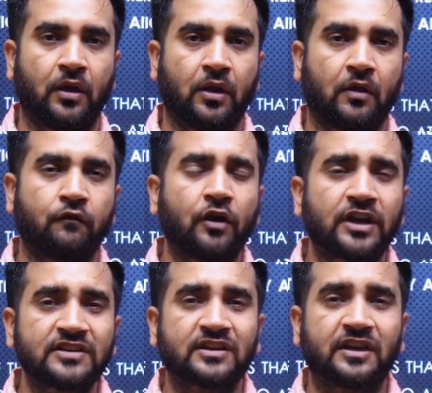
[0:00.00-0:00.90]
What
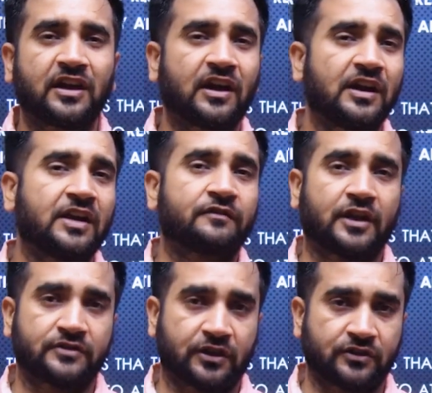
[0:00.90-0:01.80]
does critical
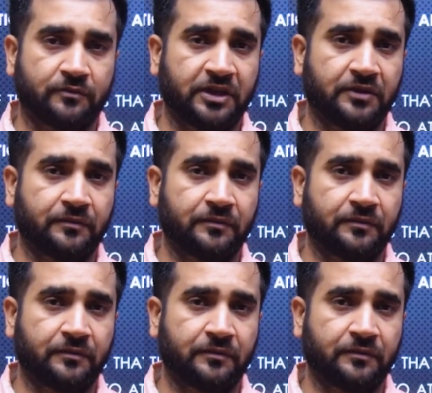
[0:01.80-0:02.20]
infrastructure mean?